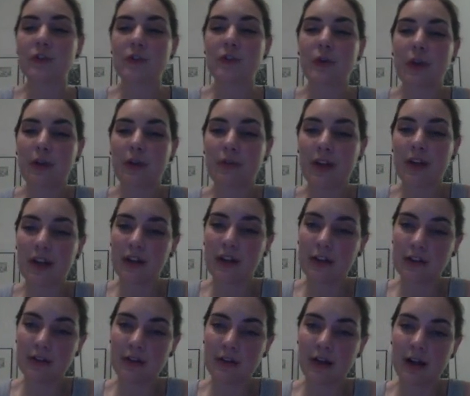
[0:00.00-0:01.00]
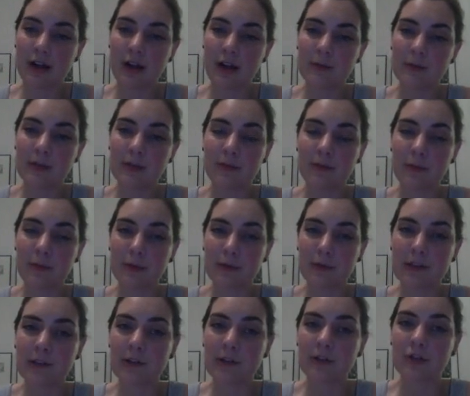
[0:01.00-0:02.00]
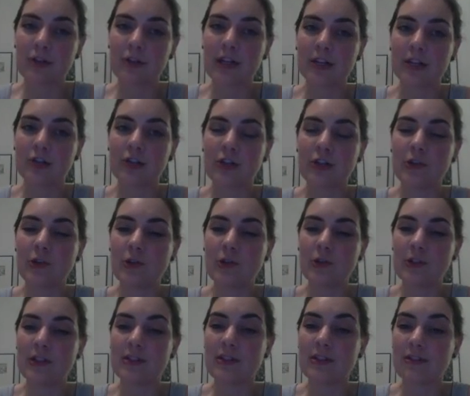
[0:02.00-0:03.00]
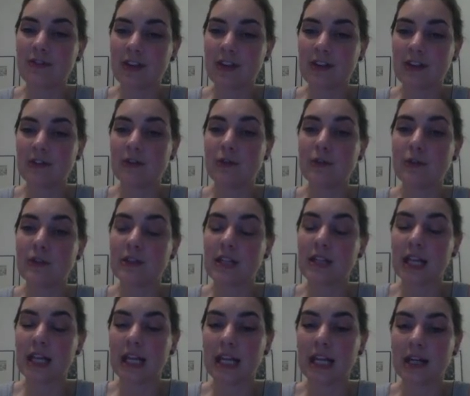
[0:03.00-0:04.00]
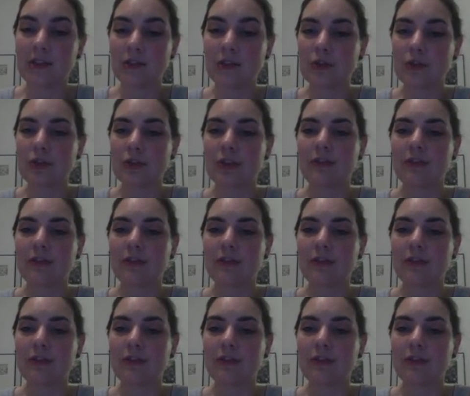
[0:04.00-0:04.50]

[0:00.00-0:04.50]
So I read in some of my research that she uses the face and uses the hands to